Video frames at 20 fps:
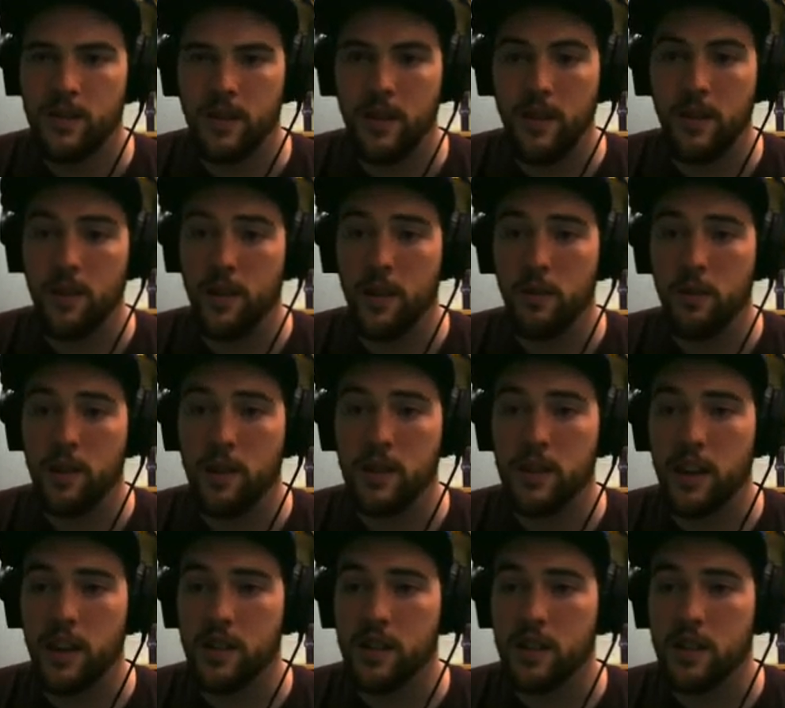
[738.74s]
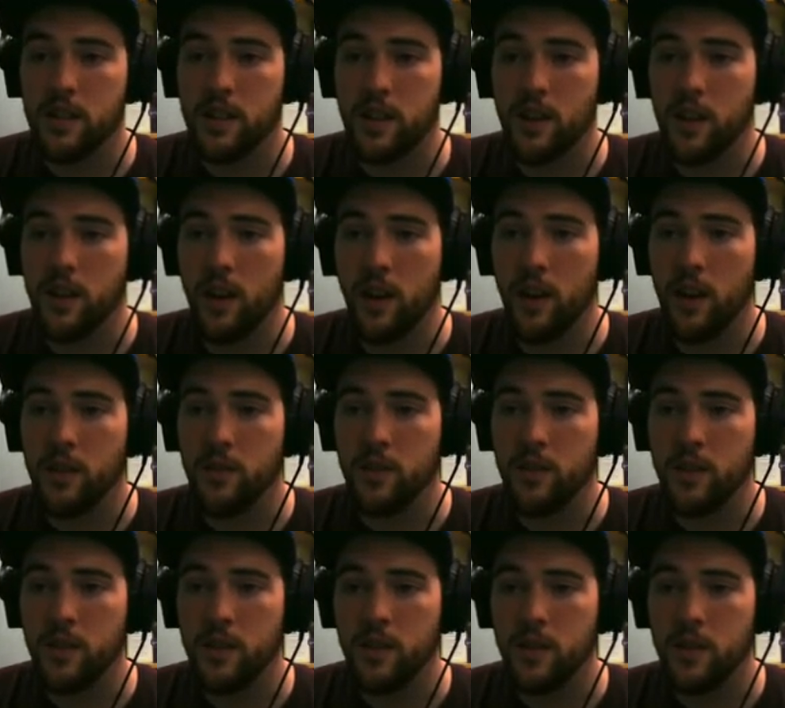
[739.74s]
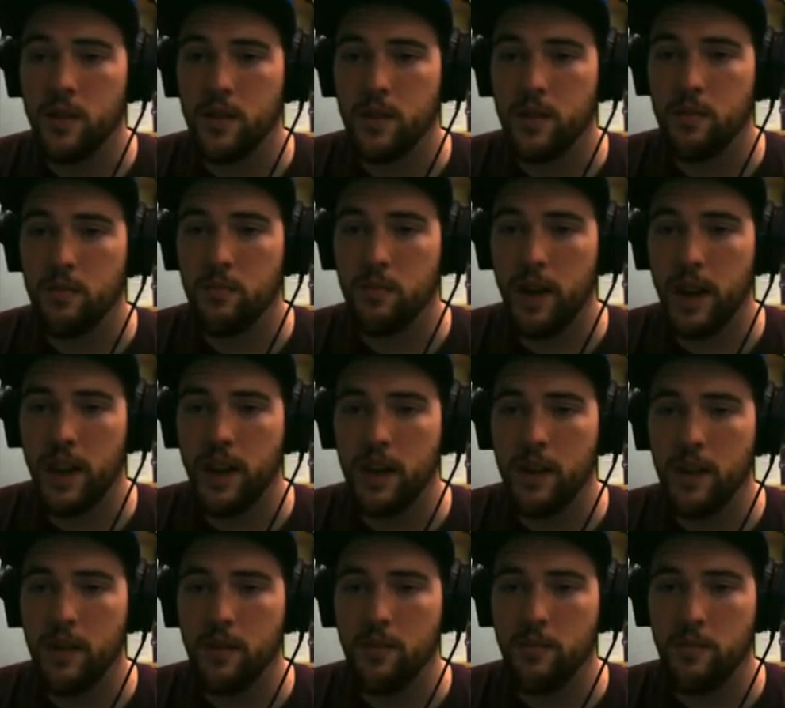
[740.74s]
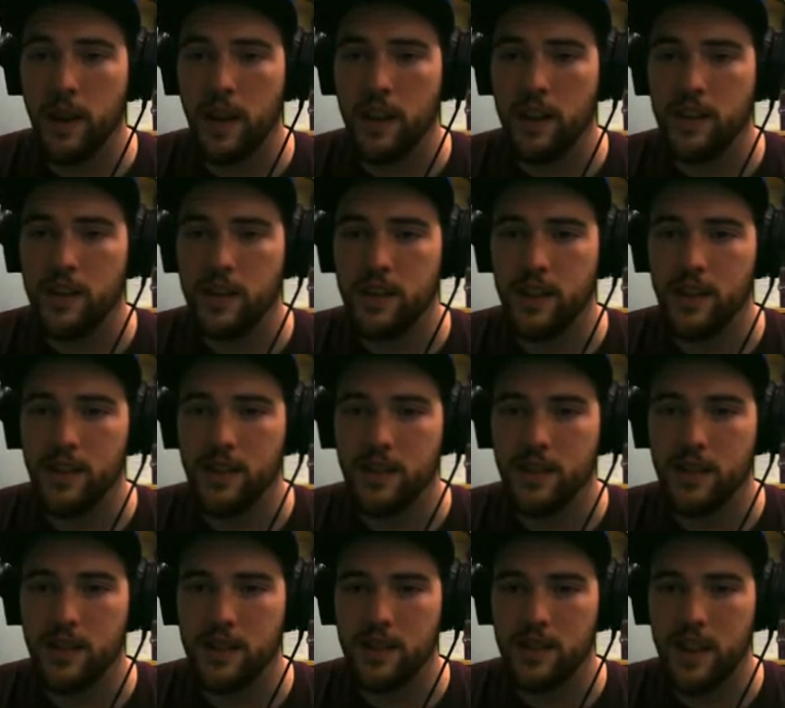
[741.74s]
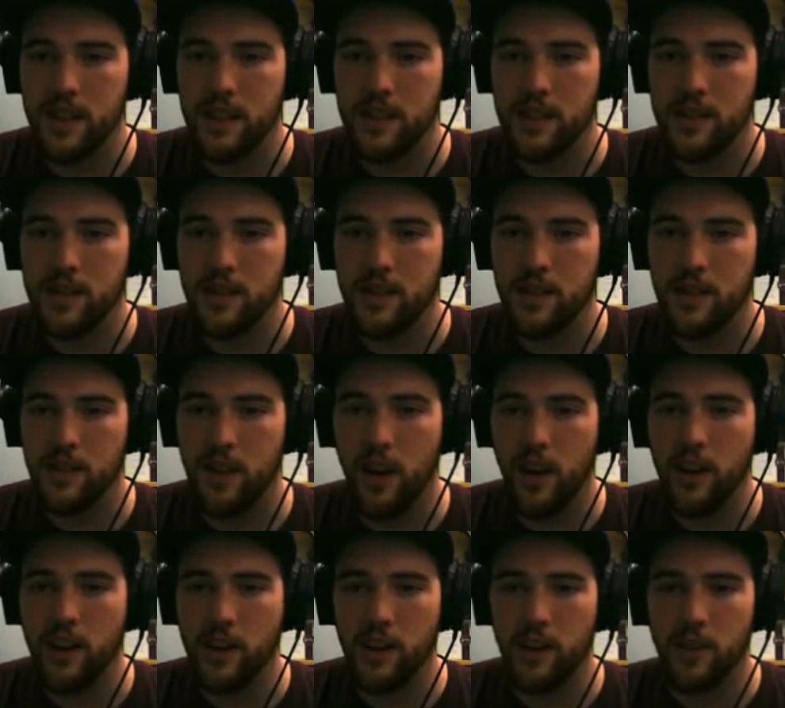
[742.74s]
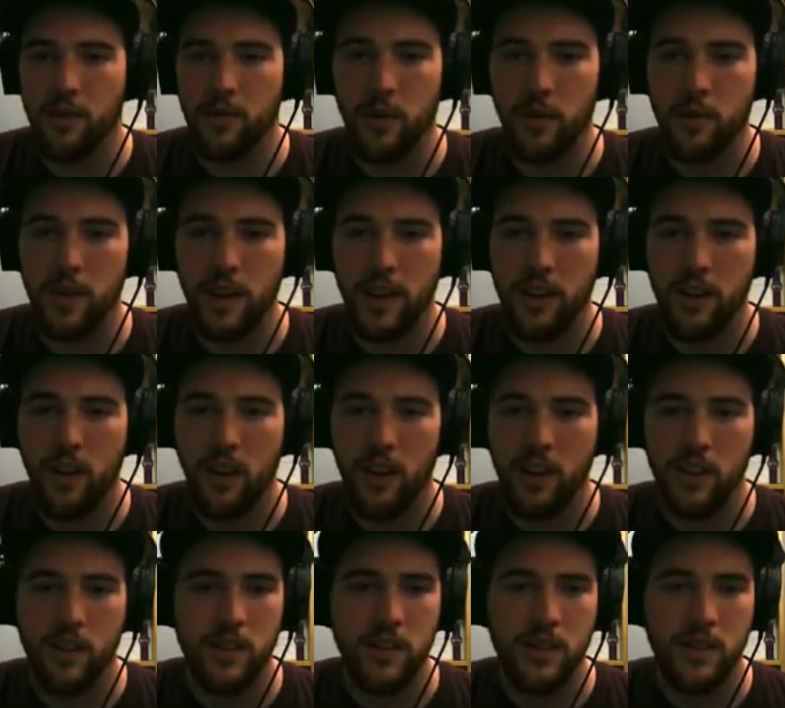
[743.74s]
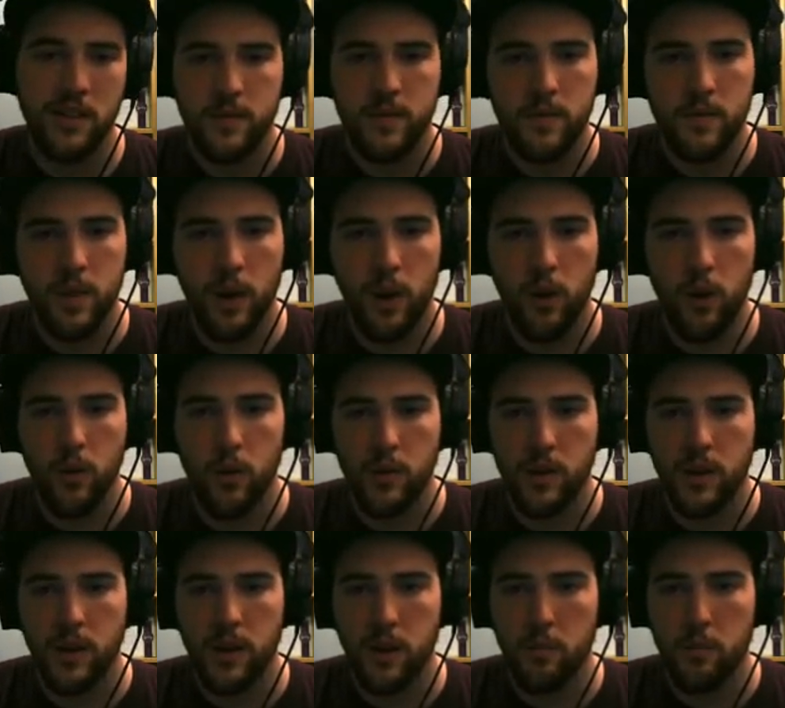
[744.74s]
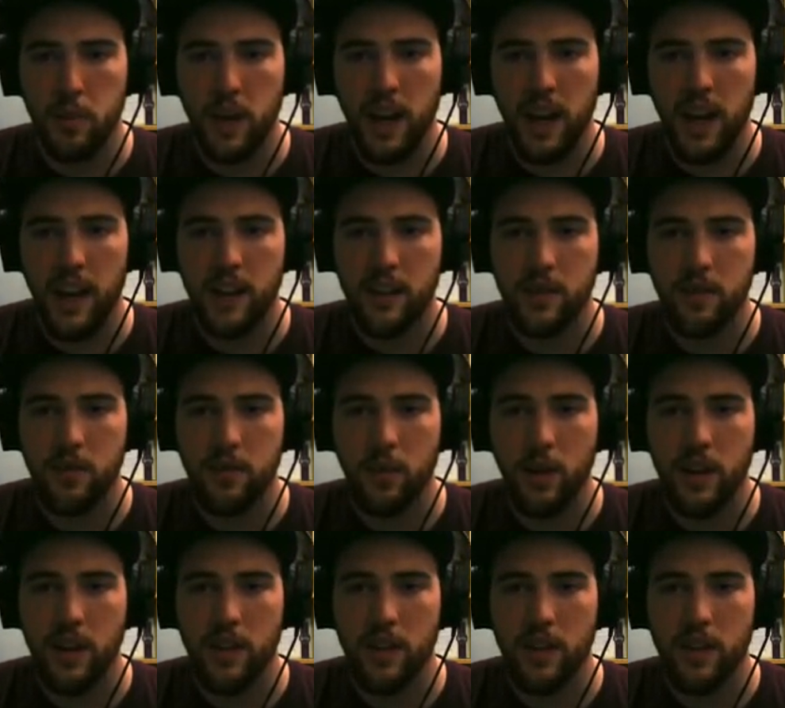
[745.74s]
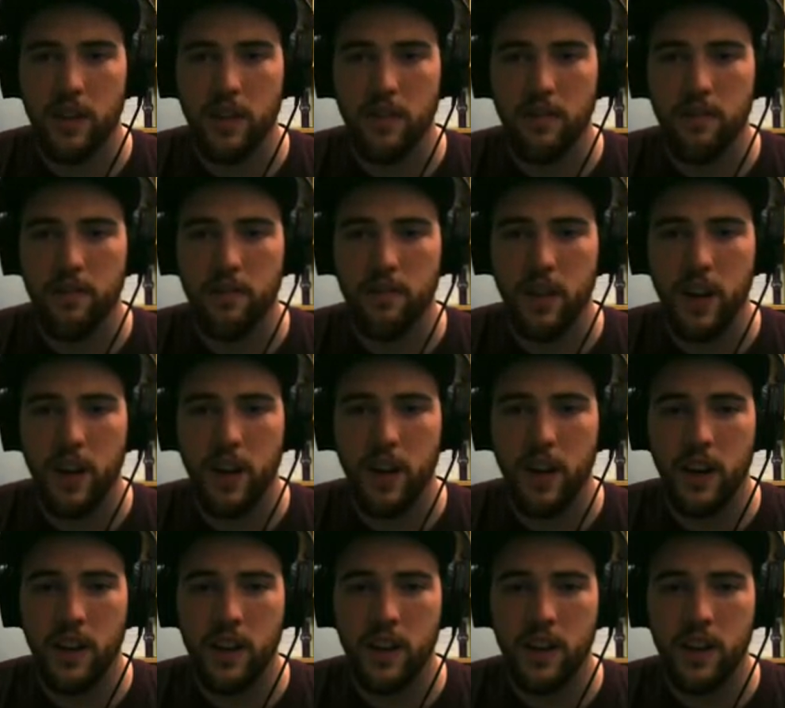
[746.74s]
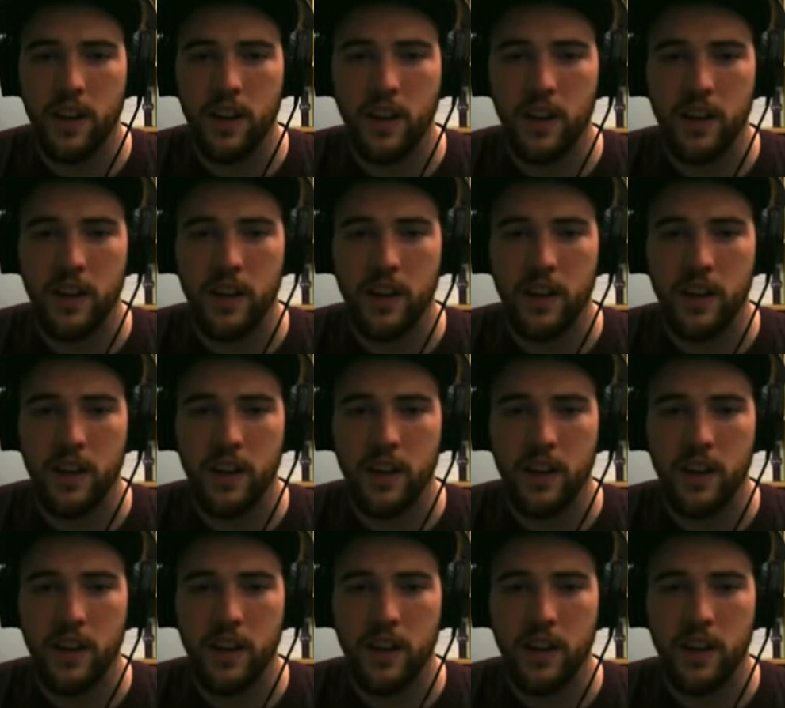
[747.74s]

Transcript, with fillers: I really wish I could just turn off mana, mana shield, because that's not good for me at all. Oh, to the pit. What in the fuck?